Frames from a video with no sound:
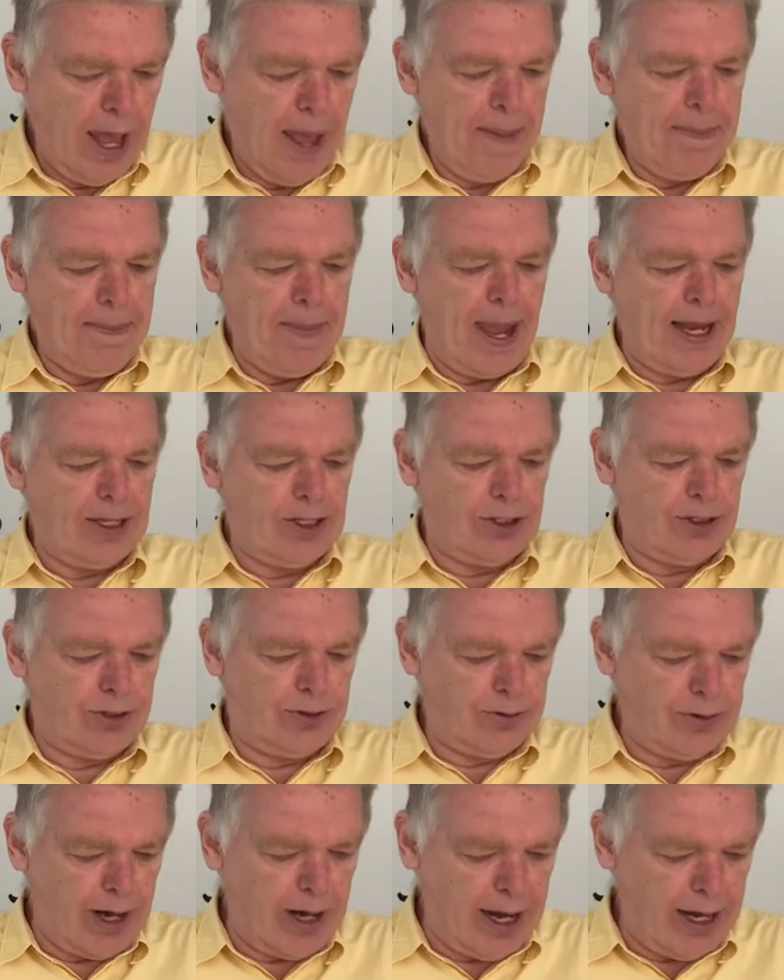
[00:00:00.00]
make
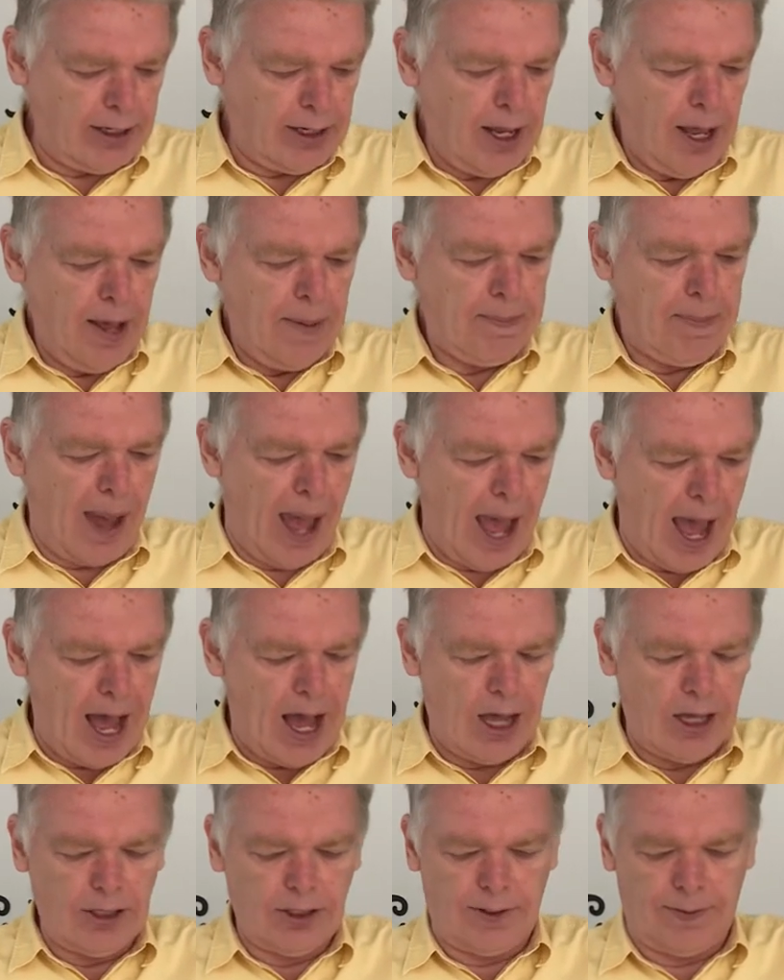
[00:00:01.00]
straight
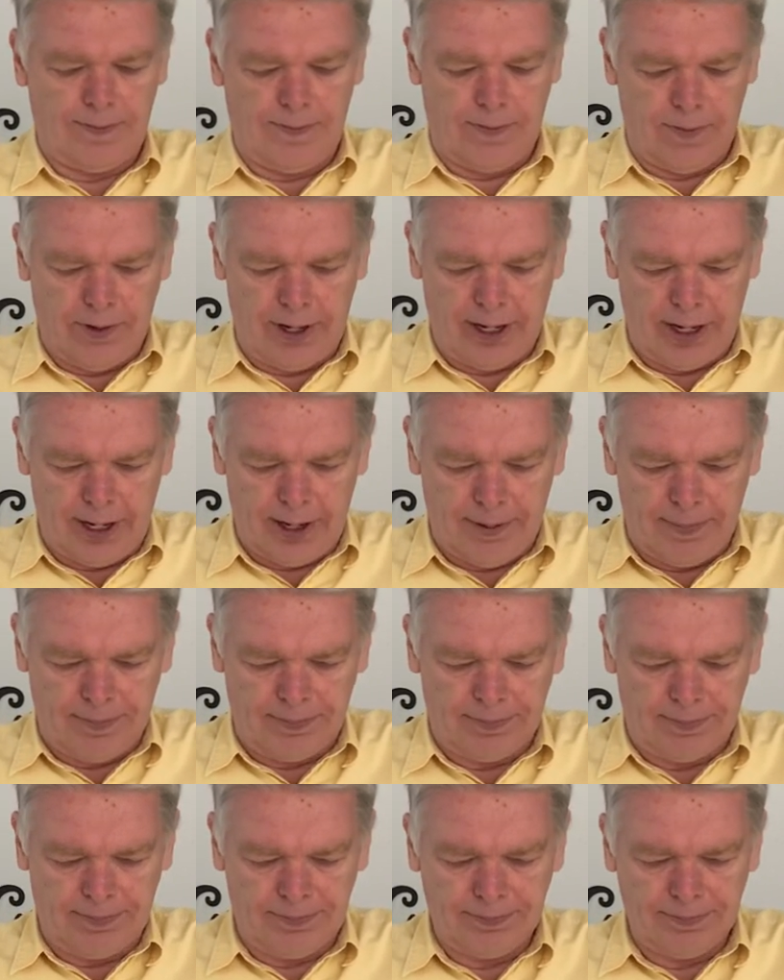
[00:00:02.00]
paths for
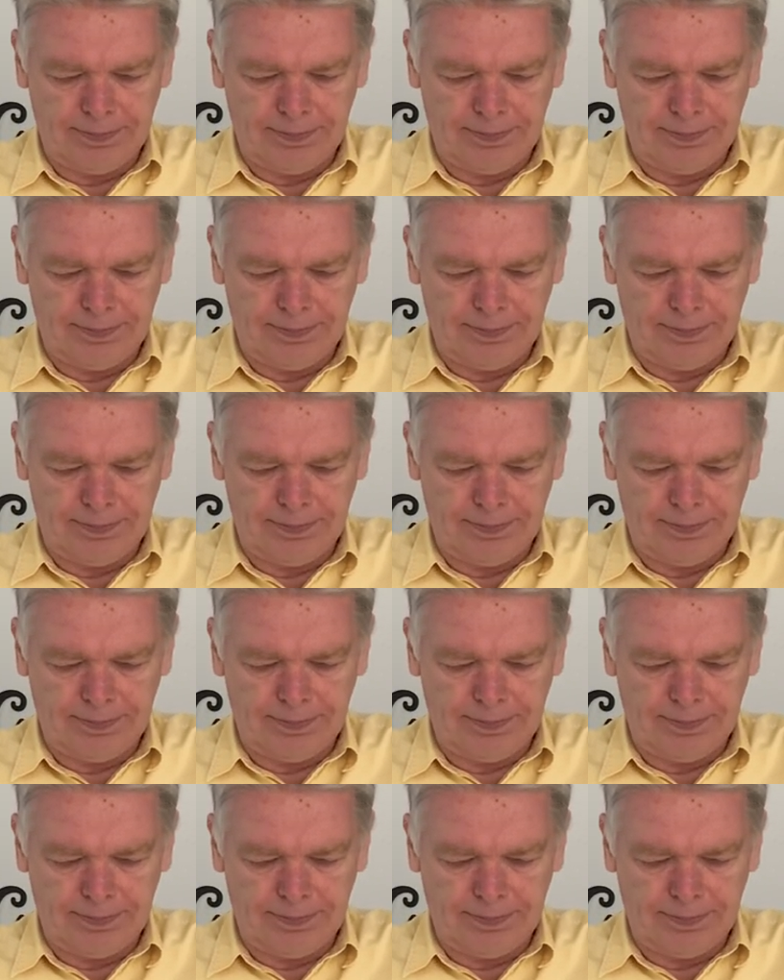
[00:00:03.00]
him.